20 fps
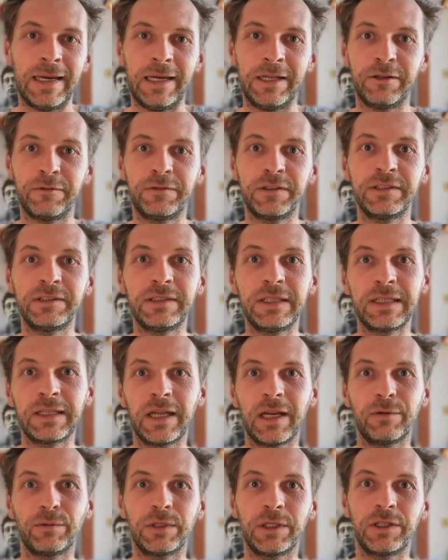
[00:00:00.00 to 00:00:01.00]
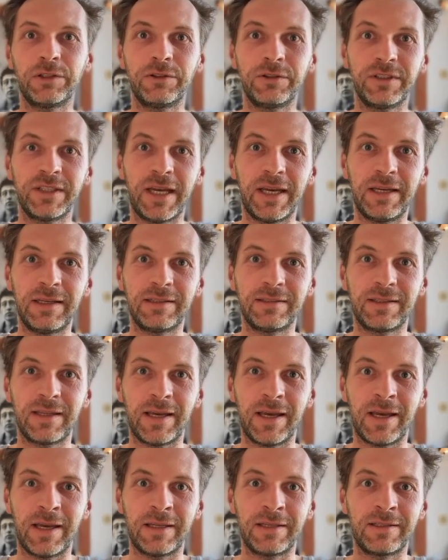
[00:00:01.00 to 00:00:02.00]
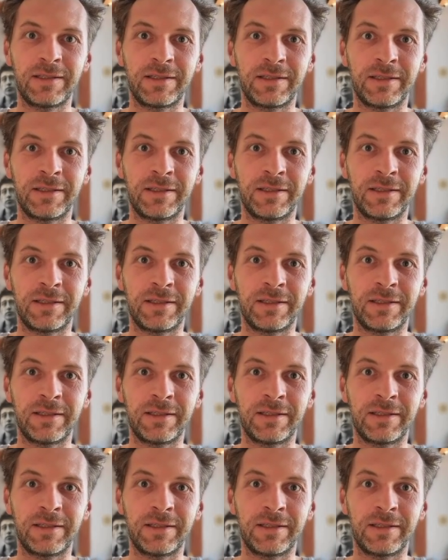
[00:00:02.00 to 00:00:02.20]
And the first thing that I wanted to say is that